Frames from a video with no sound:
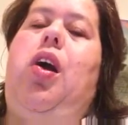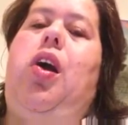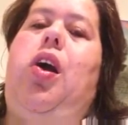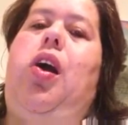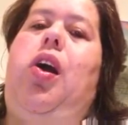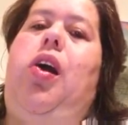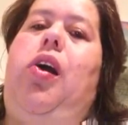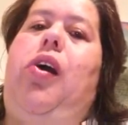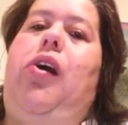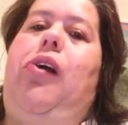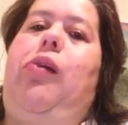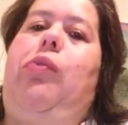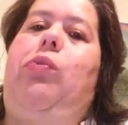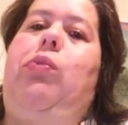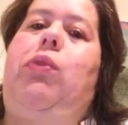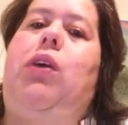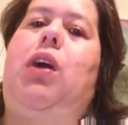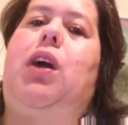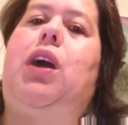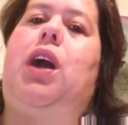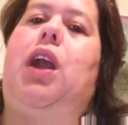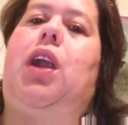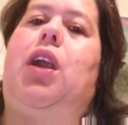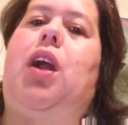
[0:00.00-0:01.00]
Um,
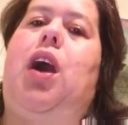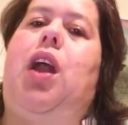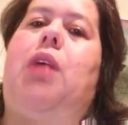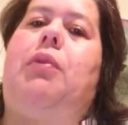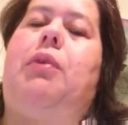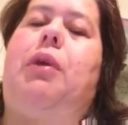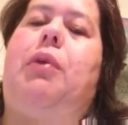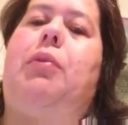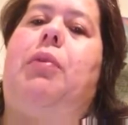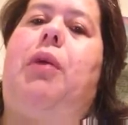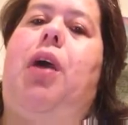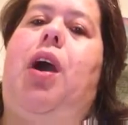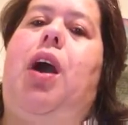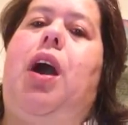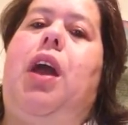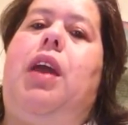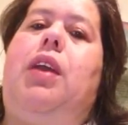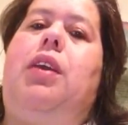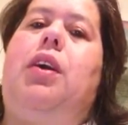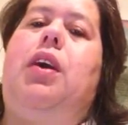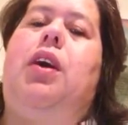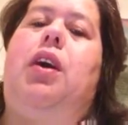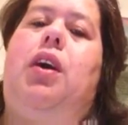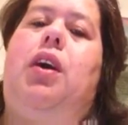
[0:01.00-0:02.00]
got a lot on my mind.